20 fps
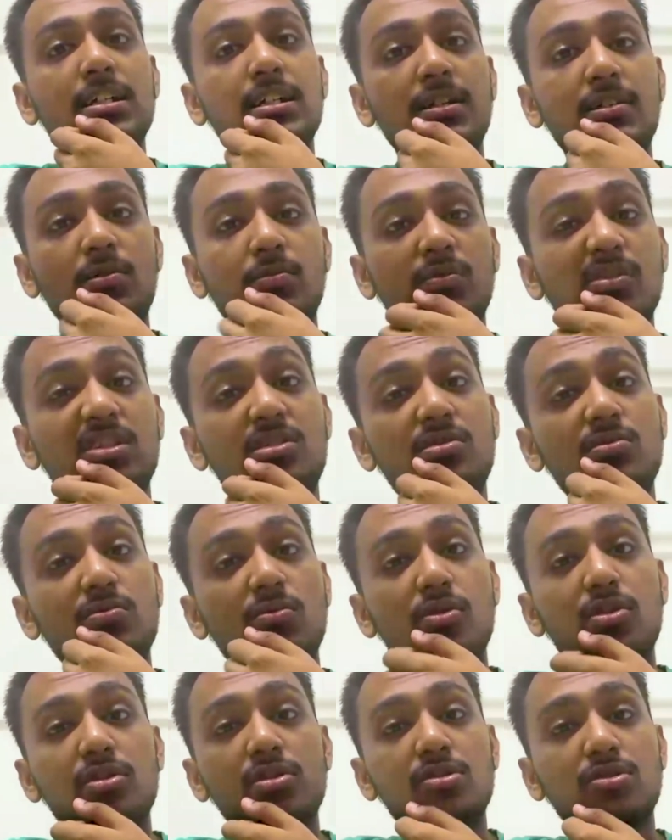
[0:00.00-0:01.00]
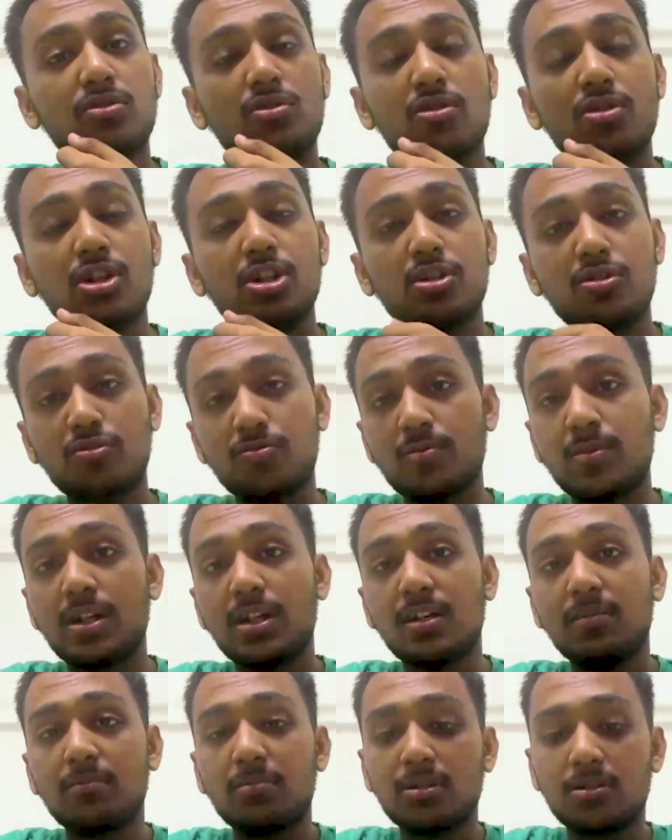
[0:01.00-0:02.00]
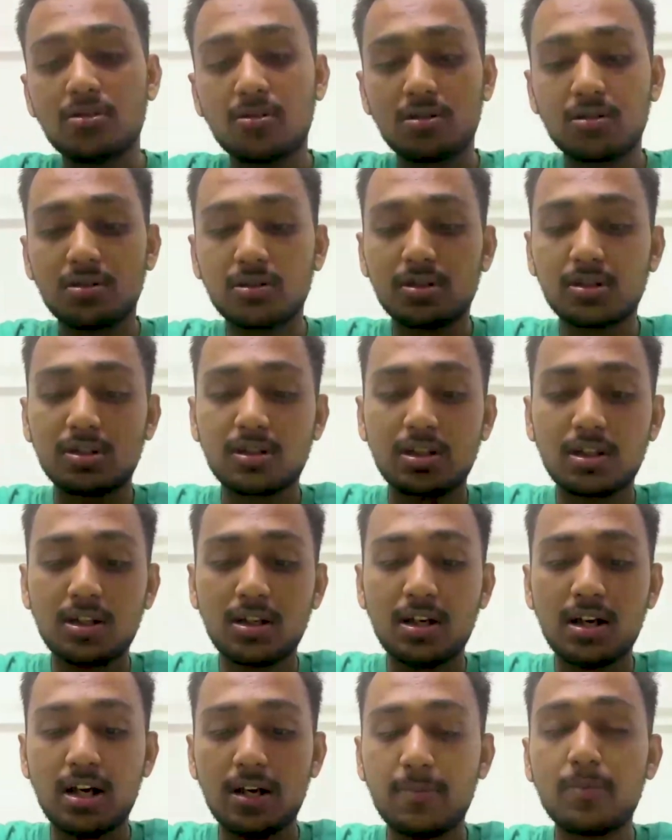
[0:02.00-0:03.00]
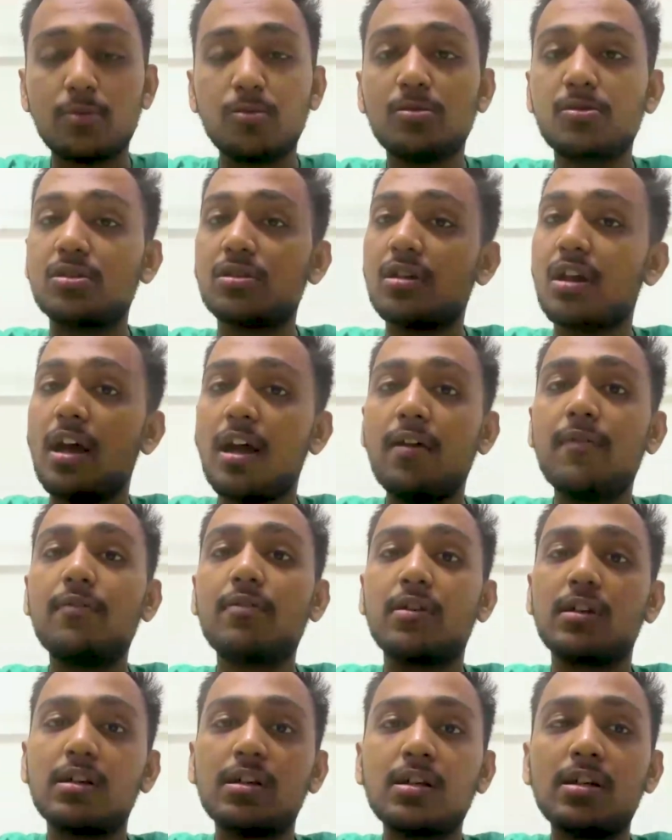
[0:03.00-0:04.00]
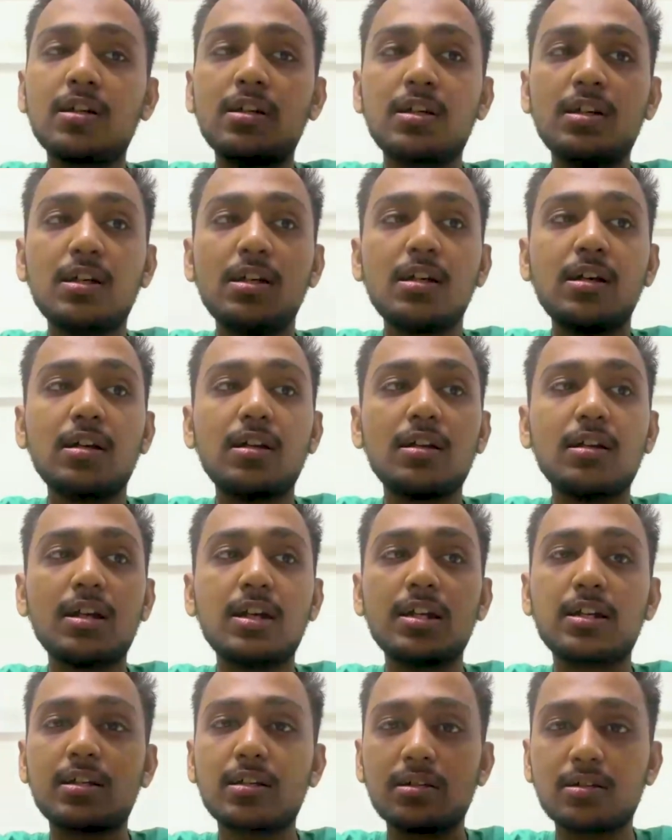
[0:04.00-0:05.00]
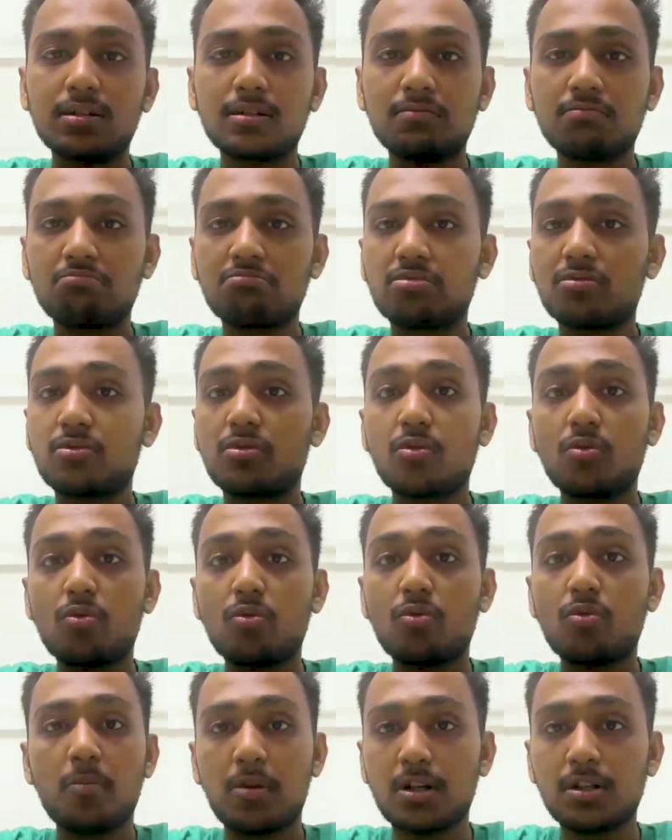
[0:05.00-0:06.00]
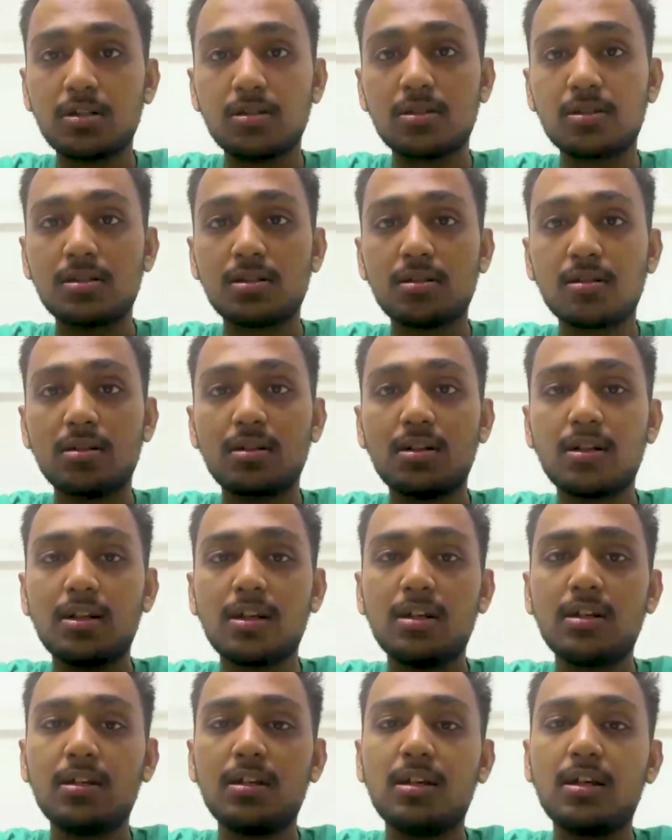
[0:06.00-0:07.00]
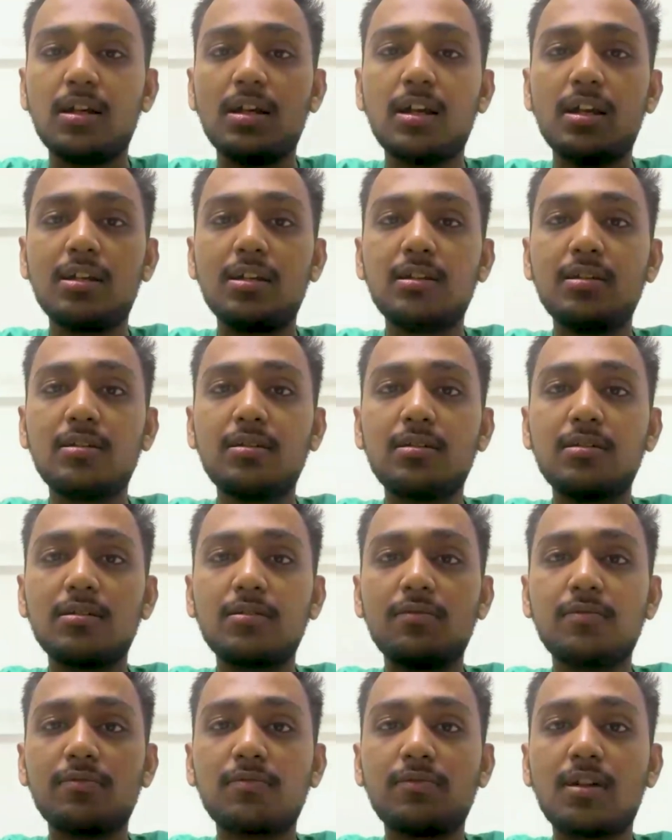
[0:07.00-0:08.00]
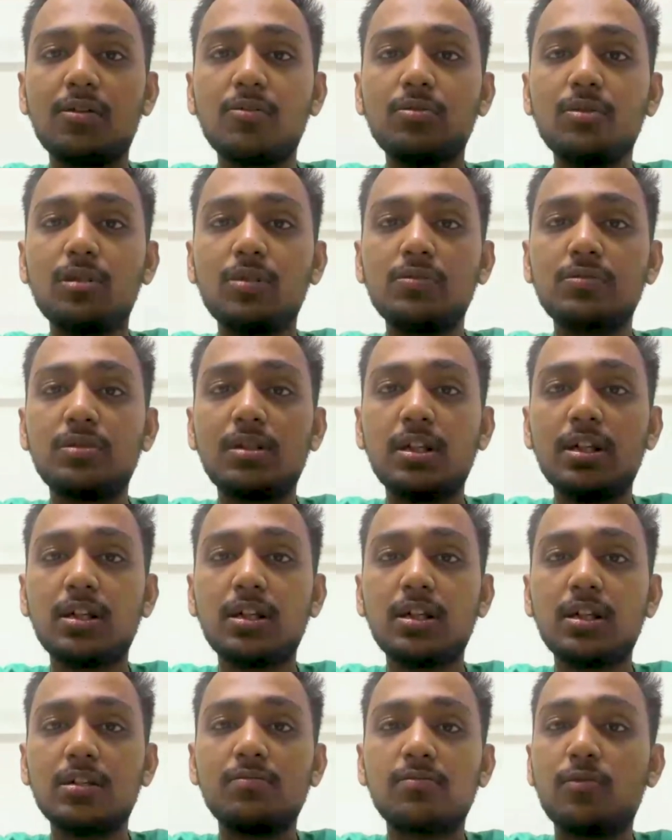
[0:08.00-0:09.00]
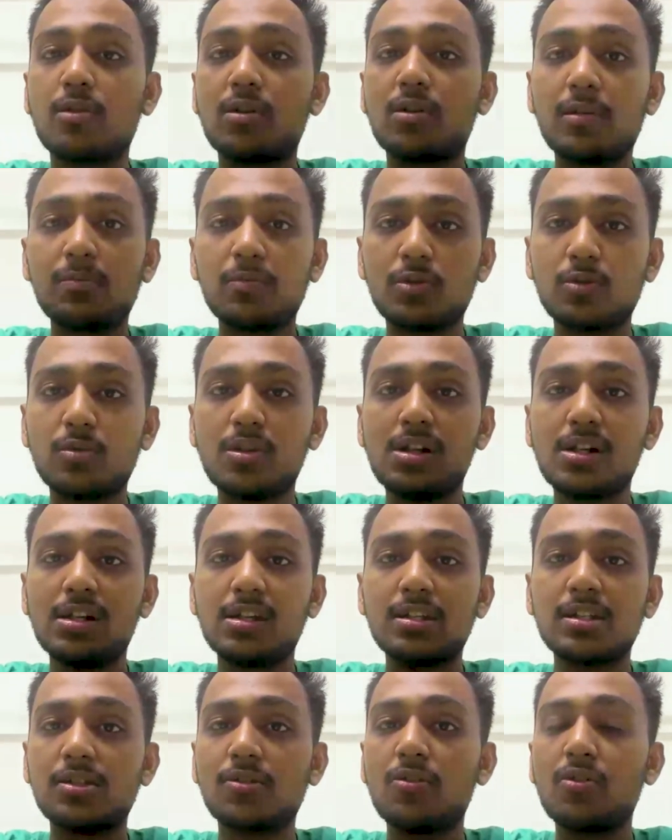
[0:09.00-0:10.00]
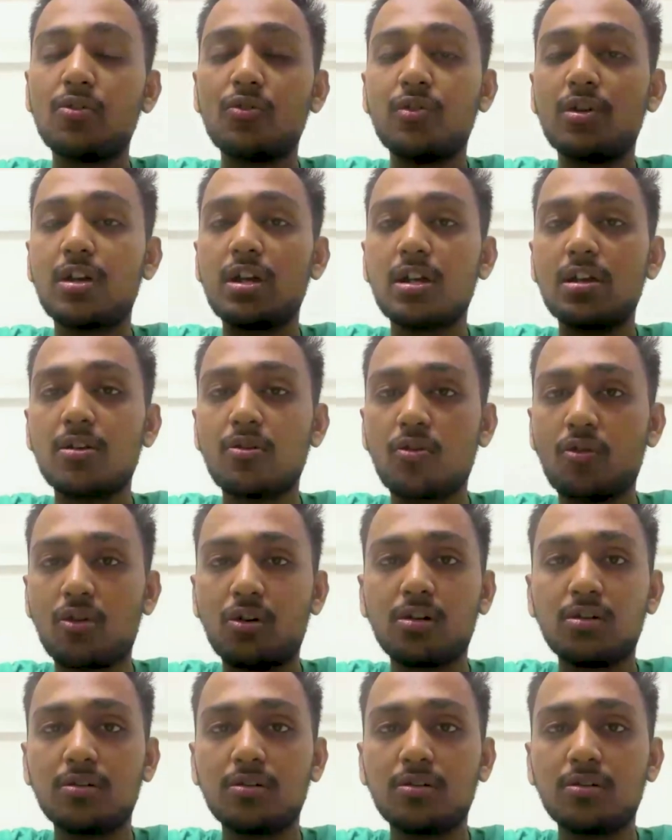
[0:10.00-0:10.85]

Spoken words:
which was shocking to me because I put effort like 2 months and found out that what I'm doing is already a wrong,